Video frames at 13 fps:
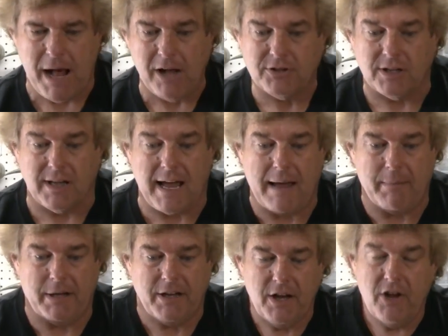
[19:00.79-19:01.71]
belt
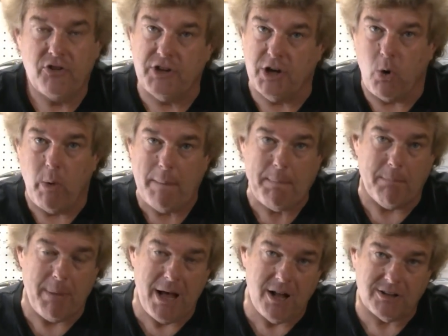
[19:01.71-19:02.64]
alignment so you don't whip
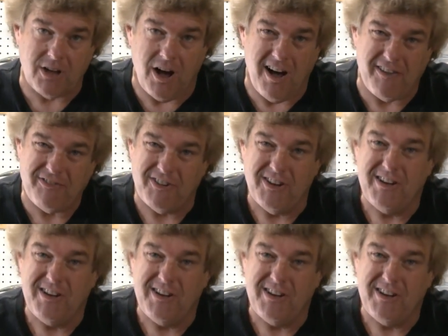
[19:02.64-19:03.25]
a belt off